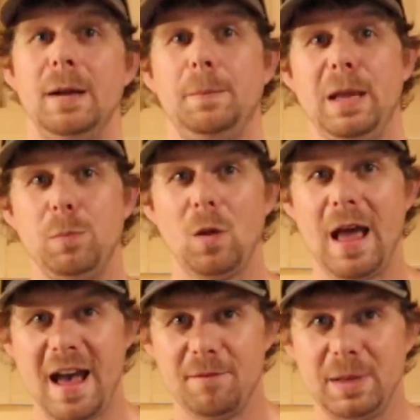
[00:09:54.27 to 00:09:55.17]
People
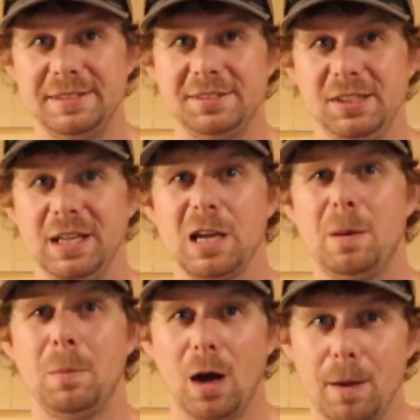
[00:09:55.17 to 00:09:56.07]
have been seeing
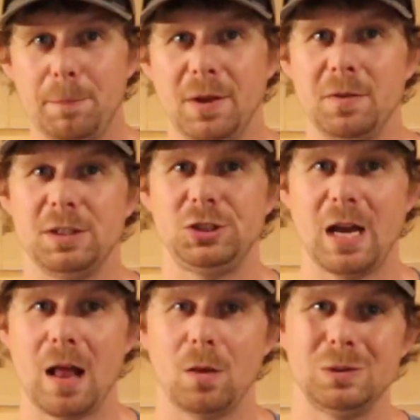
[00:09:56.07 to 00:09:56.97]
them up in the
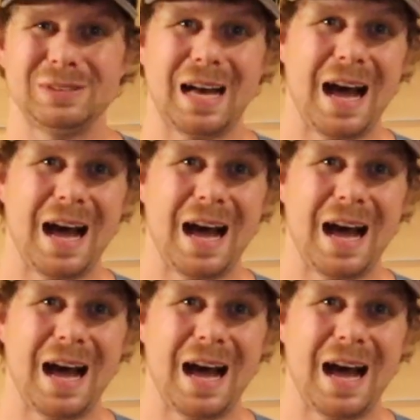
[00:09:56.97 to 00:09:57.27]
shallows.